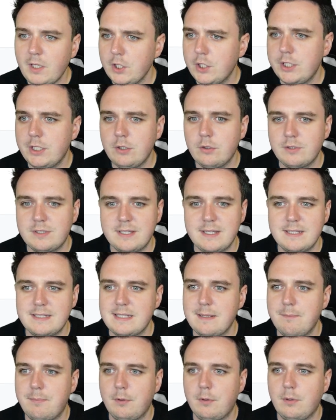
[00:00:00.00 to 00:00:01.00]
you can go to this
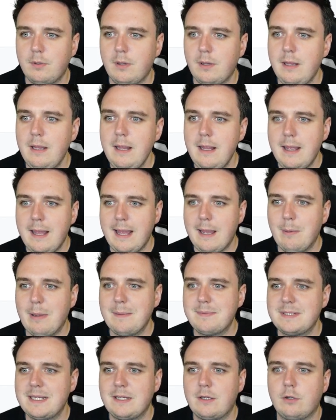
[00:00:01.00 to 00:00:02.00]
simple
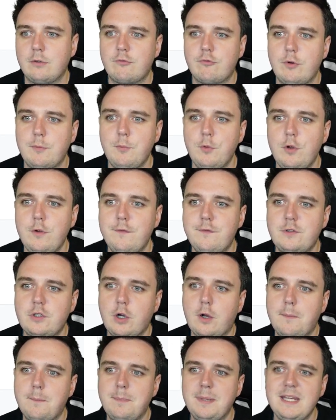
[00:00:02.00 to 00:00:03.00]
website called
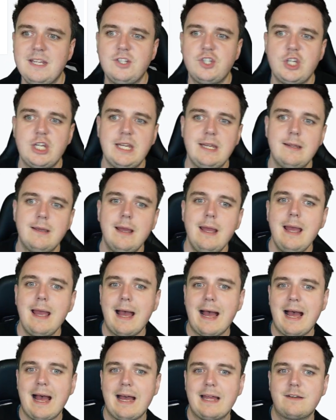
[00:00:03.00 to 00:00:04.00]
remove.bg,
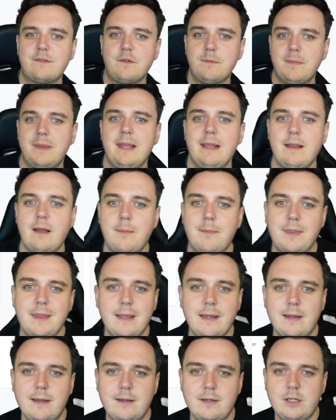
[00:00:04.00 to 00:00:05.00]
and from there
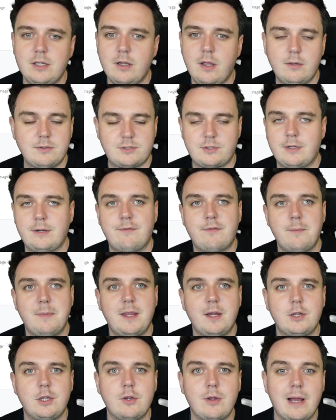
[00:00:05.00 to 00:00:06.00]
you
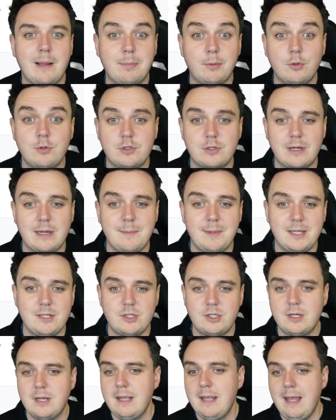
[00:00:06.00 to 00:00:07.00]
upload your
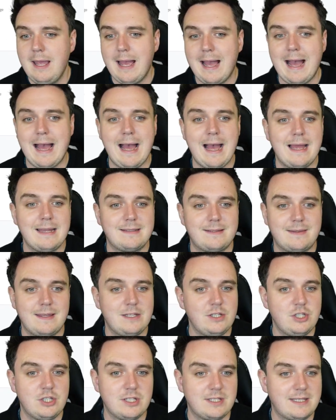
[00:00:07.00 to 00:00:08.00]
image and
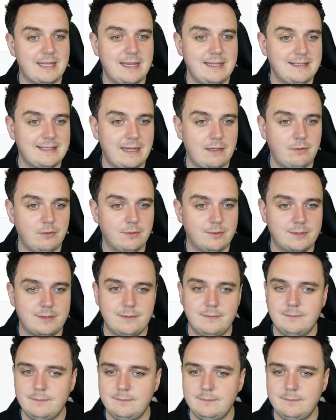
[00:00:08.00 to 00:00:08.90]
then you just hit download.